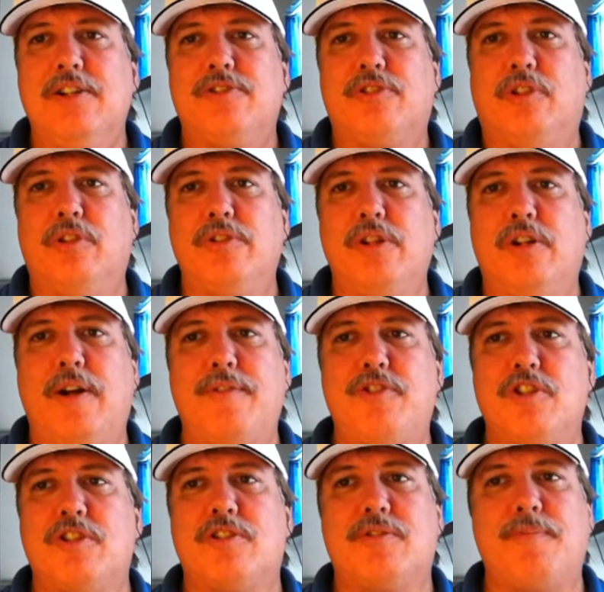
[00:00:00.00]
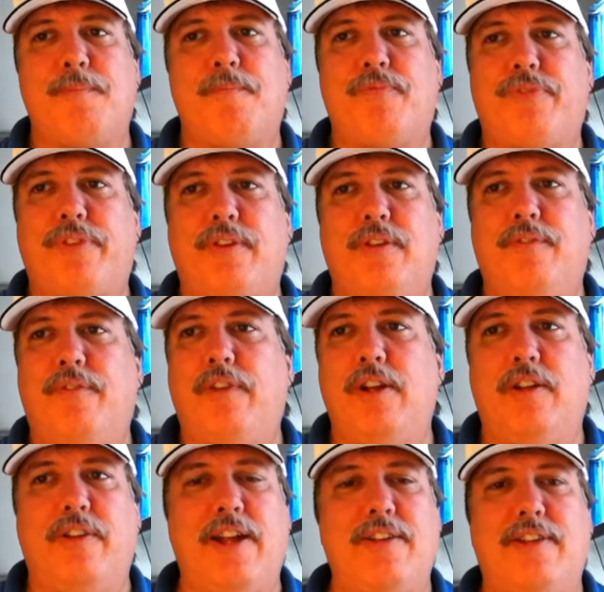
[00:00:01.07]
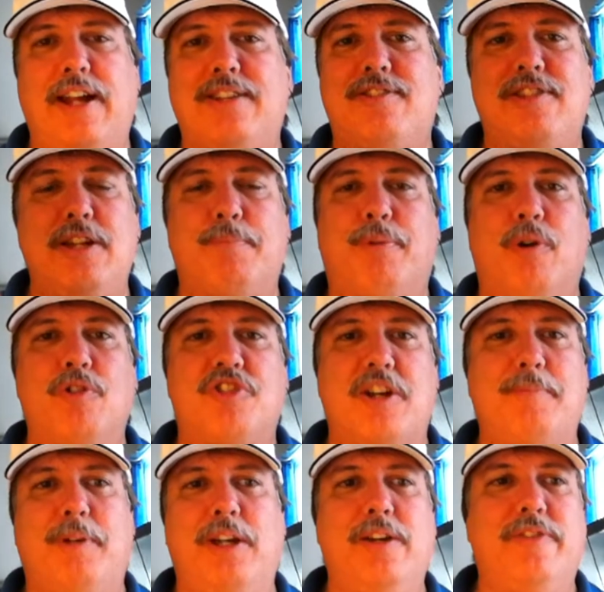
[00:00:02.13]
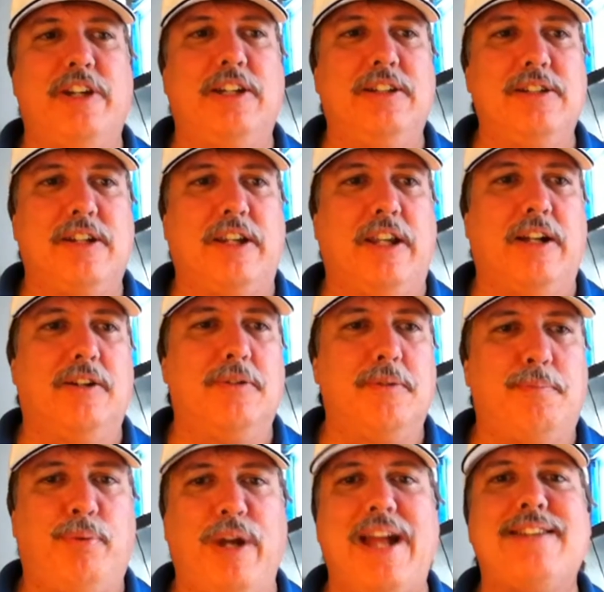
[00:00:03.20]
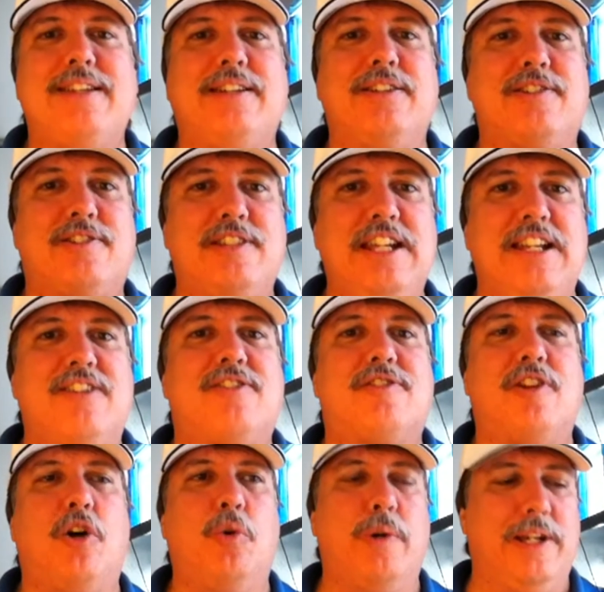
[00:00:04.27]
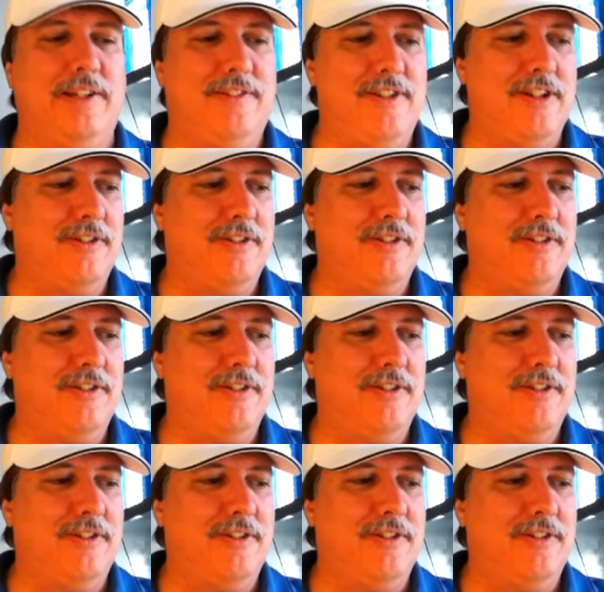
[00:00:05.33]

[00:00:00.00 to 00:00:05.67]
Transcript: So, I'll just, that's the approach I'm giving, planting the seeds, sowing,